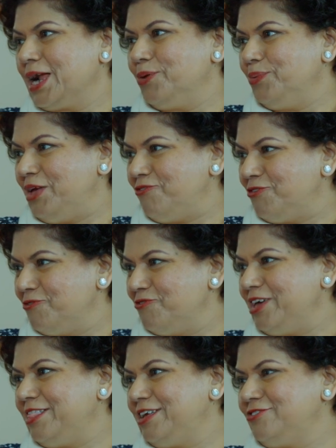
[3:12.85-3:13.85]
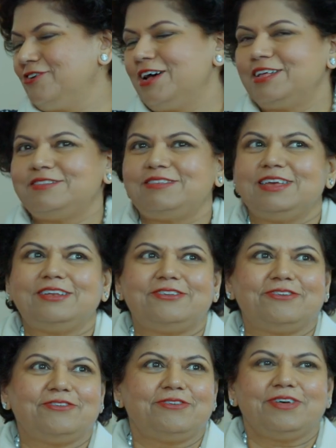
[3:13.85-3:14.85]
away from Vedic chants
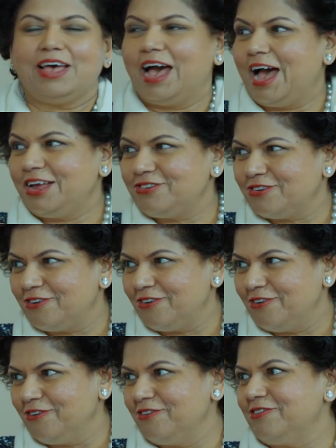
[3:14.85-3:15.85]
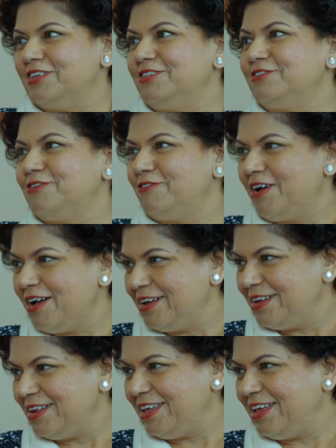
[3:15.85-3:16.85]
into Ash Grove and
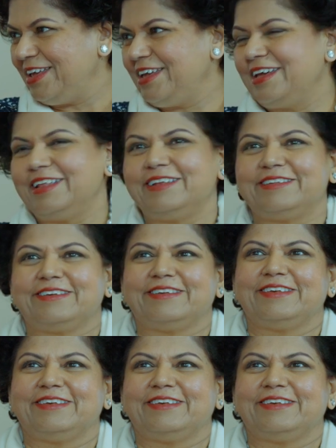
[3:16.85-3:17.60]
Sarangani and